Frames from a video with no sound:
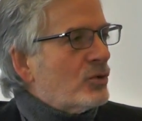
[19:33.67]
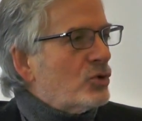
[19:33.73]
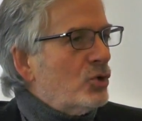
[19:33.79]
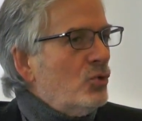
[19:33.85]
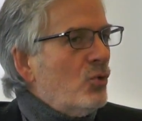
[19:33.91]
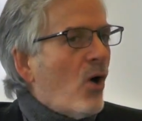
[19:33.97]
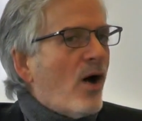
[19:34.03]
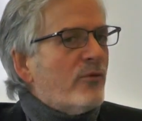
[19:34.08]

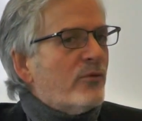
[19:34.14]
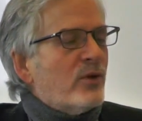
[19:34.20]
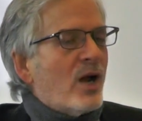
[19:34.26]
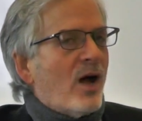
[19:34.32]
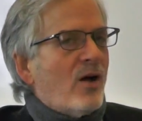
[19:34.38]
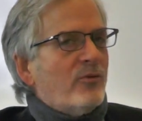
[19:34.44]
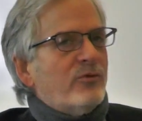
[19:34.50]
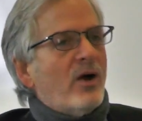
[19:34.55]
Too
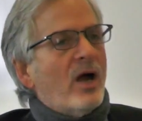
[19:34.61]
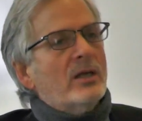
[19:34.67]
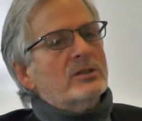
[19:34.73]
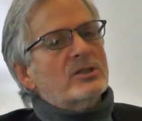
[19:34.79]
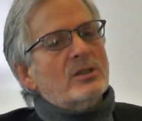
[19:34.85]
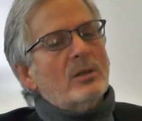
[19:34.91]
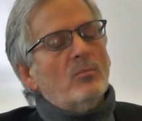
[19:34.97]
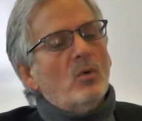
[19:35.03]
often I'll
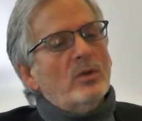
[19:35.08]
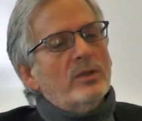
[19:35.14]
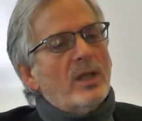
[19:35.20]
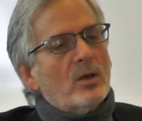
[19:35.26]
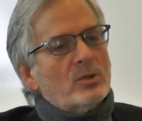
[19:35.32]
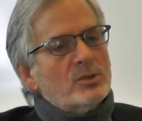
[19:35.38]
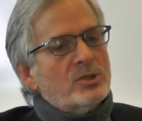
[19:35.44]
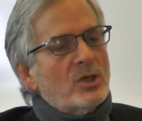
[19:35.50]
find someone
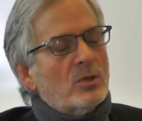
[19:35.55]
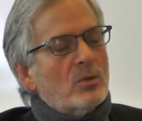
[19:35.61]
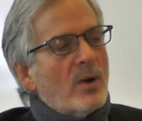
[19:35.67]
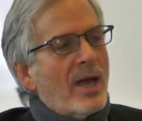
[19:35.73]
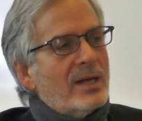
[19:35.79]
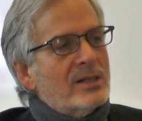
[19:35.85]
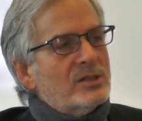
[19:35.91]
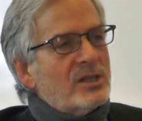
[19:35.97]
that'll sit
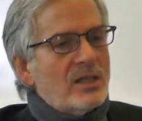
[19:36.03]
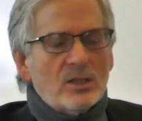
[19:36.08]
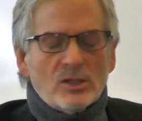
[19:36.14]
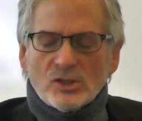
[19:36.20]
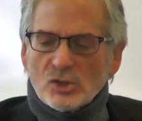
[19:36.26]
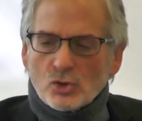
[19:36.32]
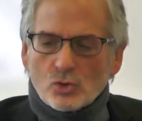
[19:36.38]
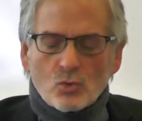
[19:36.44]
around and say,
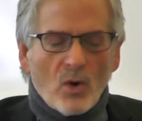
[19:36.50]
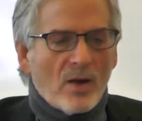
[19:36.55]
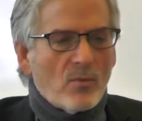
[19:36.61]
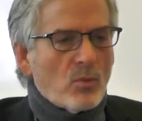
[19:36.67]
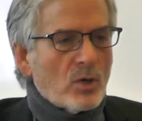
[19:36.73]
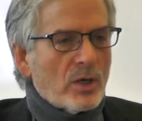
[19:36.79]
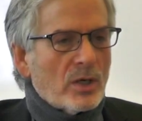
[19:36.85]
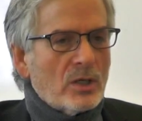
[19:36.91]
this is
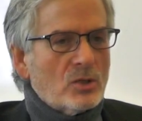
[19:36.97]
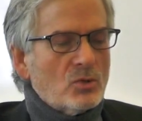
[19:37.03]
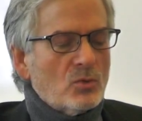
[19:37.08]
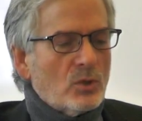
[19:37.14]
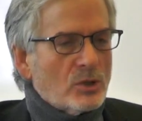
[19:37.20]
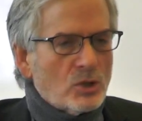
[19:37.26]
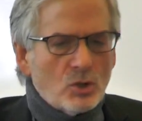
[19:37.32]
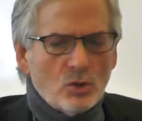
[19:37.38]
great, we're going to
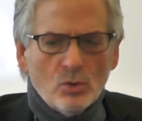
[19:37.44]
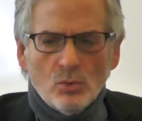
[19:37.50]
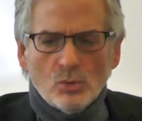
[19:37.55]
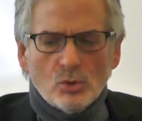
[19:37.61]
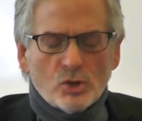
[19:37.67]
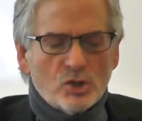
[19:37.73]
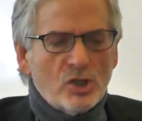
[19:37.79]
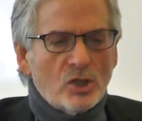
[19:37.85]
do a
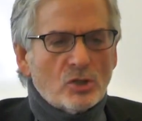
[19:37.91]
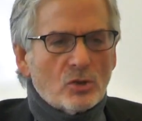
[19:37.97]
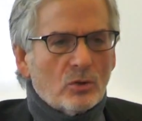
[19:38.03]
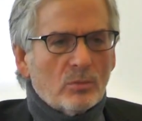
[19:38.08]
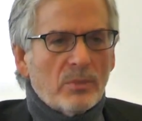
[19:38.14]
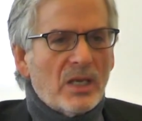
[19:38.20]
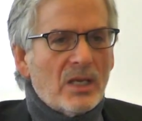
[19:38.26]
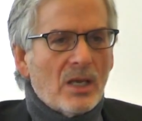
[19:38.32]
huge
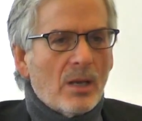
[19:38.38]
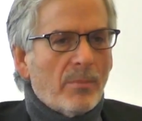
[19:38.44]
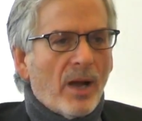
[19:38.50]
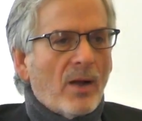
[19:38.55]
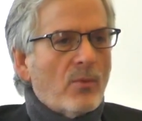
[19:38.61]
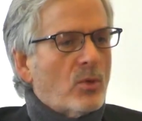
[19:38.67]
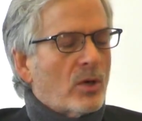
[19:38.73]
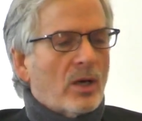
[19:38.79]
digital media
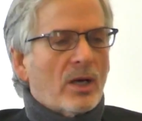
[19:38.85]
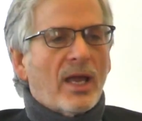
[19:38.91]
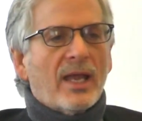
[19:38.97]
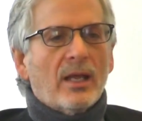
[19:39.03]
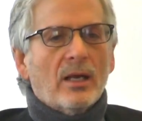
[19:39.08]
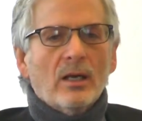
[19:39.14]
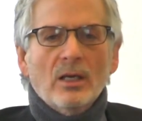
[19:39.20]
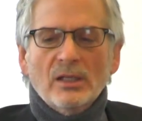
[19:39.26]
buy, we're going
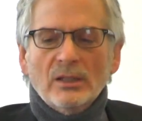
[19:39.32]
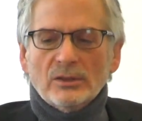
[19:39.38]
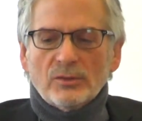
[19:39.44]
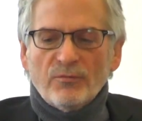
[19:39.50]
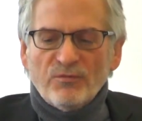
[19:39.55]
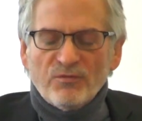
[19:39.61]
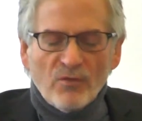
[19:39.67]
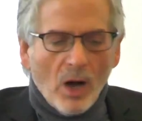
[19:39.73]
to get
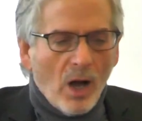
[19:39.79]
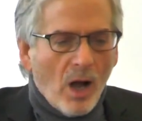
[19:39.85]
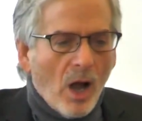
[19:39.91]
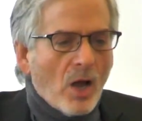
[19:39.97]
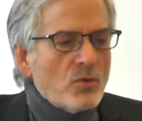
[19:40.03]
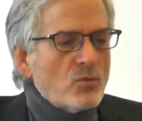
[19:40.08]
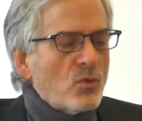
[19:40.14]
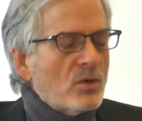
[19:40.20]

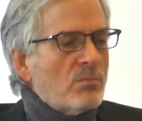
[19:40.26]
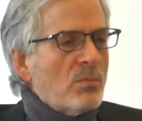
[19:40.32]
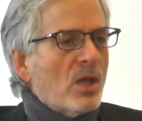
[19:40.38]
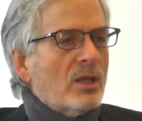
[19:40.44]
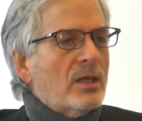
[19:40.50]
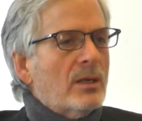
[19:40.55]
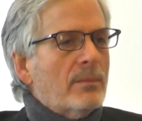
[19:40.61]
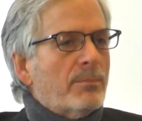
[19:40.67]
100
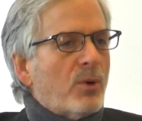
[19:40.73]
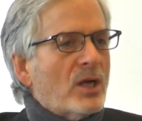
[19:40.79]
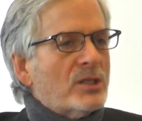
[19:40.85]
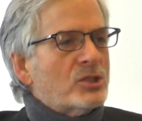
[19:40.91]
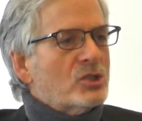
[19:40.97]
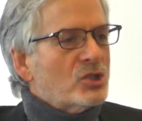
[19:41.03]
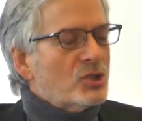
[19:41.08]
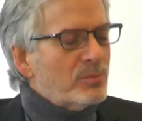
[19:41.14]
million
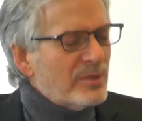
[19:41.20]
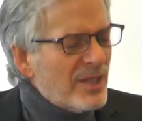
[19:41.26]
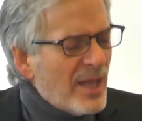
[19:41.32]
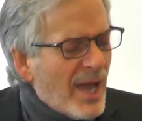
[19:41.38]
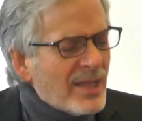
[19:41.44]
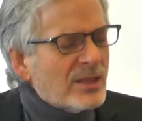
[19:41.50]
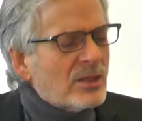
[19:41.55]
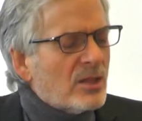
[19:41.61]
impressions.
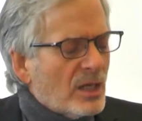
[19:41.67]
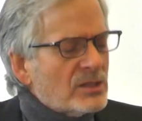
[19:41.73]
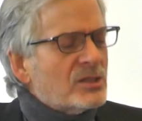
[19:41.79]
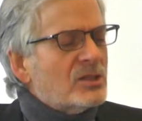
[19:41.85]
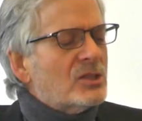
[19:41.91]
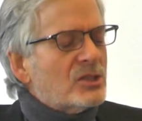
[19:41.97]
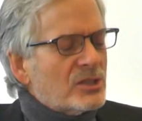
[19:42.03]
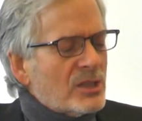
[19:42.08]
That
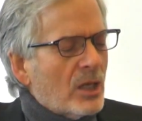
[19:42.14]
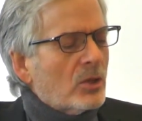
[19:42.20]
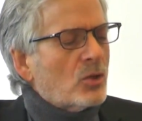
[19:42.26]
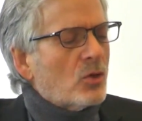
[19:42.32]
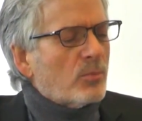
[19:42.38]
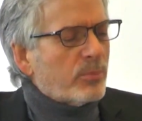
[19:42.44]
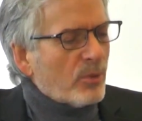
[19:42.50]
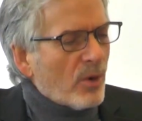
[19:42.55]
doesn't sell
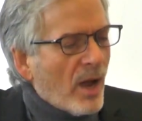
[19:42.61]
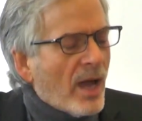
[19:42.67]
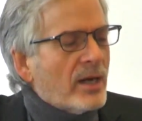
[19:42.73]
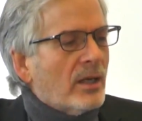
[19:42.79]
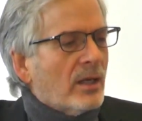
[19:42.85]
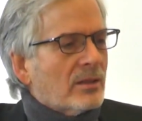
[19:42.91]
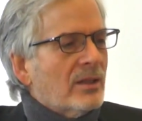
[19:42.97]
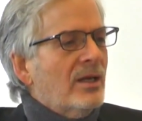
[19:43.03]
your
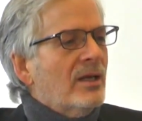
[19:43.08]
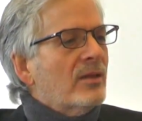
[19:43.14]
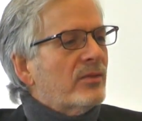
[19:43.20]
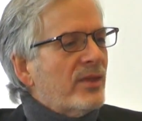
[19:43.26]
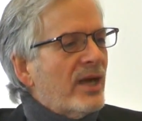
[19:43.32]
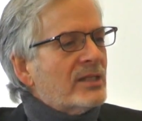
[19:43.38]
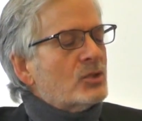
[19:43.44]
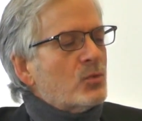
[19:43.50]
product.
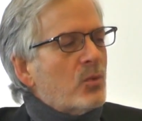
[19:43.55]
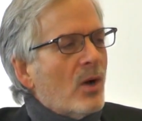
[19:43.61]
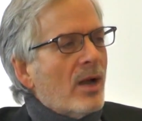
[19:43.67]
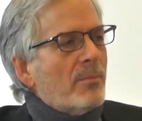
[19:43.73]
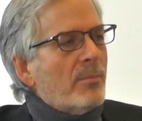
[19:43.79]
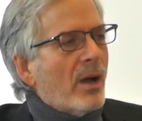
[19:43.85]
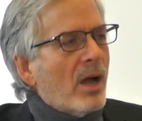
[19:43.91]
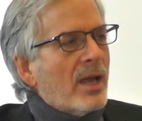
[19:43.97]
That's
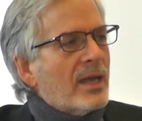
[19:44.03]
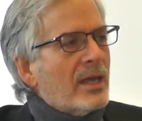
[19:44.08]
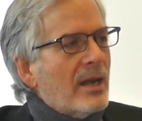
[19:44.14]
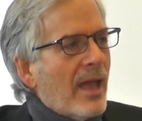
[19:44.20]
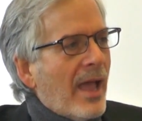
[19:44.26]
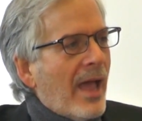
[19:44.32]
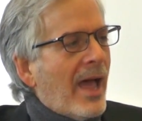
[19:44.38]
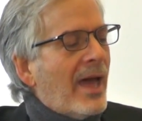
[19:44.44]
why buying
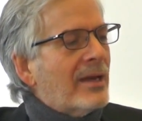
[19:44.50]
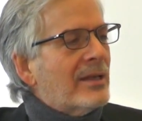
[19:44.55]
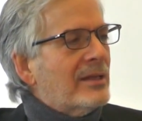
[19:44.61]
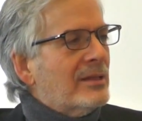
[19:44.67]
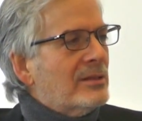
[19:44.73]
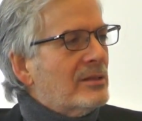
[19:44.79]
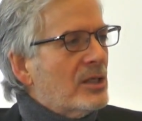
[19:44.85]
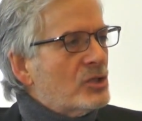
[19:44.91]
an ad
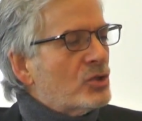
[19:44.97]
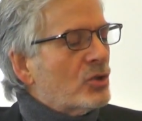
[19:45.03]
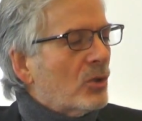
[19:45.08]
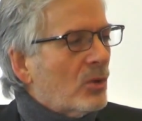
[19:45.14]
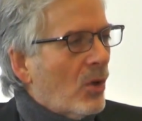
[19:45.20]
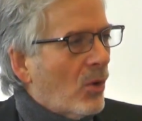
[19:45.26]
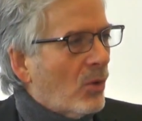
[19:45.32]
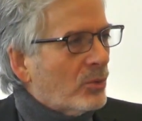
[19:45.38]
in
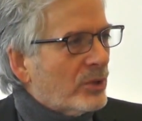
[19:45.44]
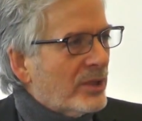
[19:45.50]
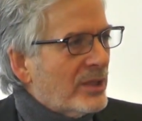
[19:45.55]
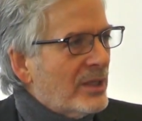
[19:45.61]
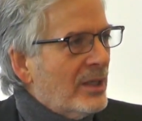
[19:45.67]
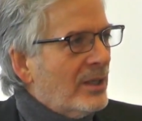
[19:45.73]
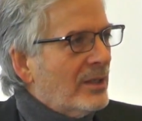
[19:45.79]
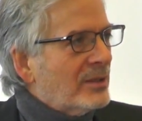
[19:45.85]
digital
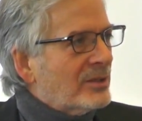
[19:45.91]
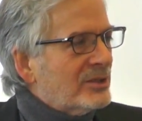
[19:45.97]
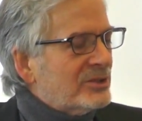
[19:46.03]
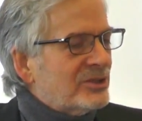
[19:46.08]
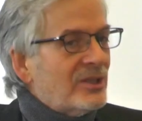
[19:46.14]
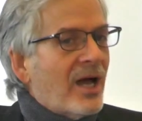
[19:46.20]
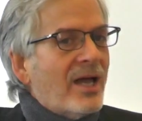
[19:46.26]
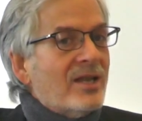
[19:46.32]
only
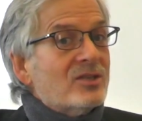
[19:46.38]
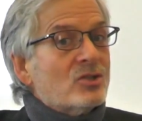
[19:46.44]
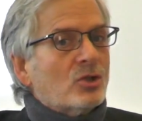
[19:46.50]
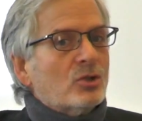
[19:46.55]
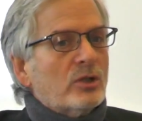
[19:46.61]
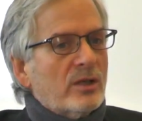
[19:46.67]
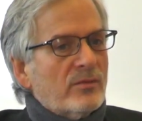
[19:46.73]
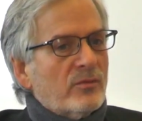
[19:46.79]
does not
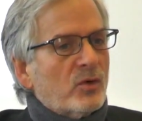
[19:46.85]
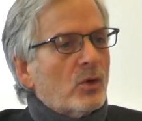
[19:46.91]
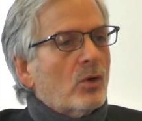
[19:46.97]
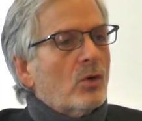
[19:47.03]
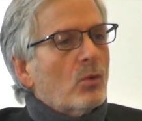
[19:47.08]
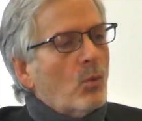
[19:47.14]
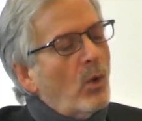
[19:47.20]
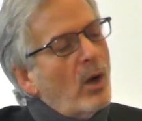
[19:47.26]

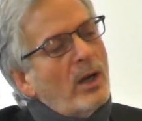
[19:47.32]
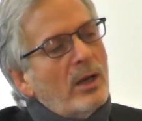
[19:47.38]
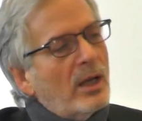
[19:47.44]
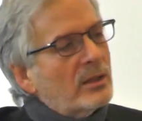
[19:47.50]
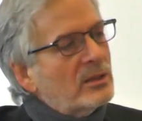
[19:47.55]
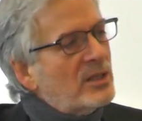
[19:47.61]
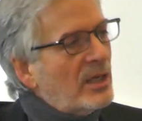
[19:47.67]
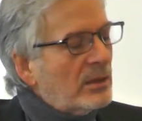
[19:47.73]
deliver what
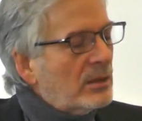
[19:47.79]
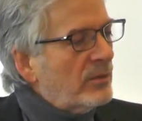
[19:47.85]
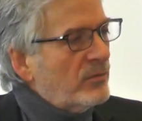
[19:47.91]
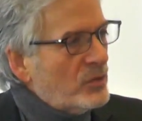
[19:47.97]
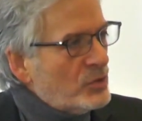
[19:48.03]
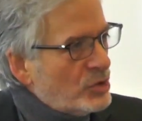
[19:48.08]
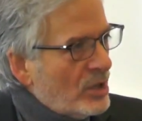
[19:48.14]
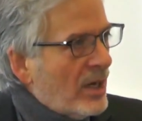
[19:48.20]
a
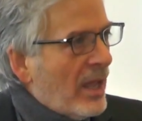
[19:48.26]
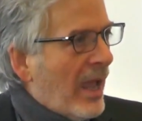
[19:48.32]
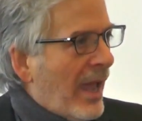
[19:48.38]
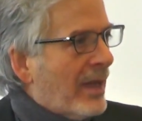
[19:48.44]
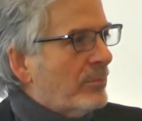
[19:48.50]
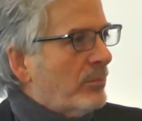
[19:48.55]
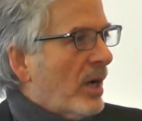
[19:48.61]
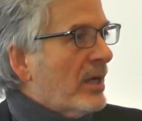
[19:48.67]
television
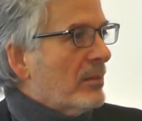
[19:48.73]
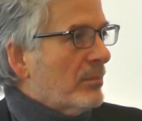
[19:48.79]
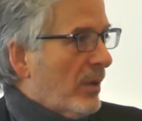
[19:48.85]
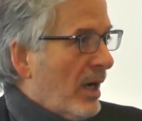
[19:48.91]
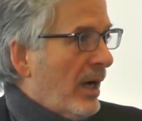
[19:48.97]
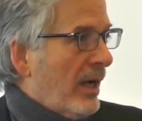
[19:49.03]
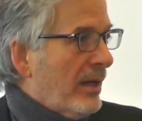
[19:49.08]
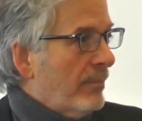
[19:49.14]
ad might
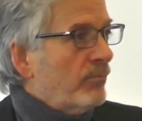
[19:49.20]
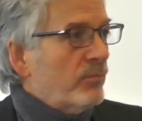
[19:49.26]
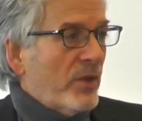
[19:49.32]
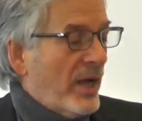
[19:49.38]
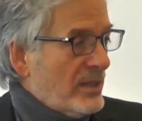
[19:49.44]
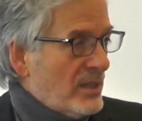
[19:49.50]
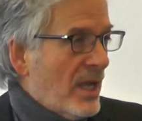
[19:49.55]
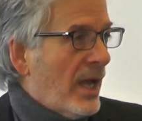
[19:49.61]
buy.
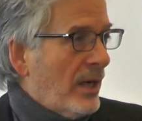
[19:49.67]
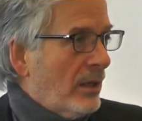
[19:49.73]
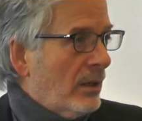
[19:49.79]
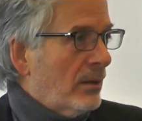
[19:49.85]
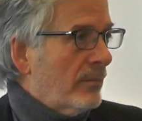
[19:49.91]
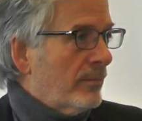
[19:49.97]
Not yet.